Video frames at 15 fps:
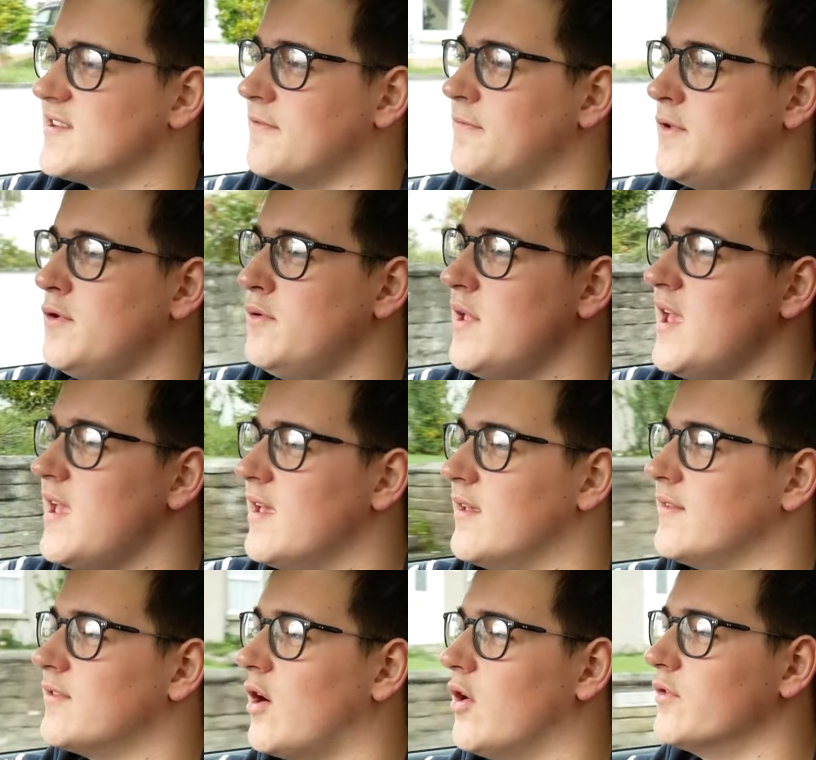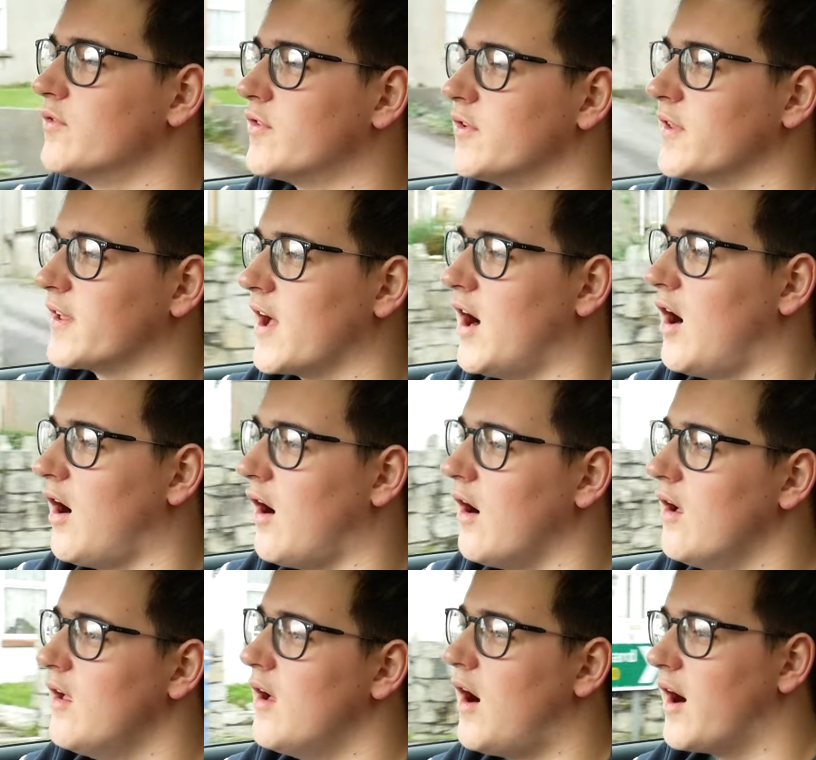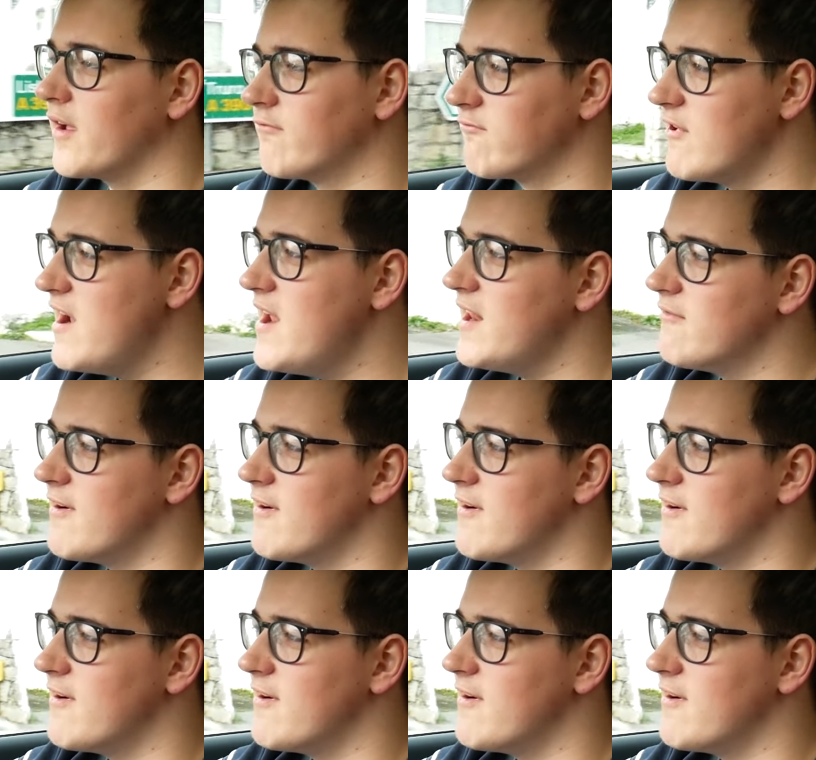a few years onto the car. I really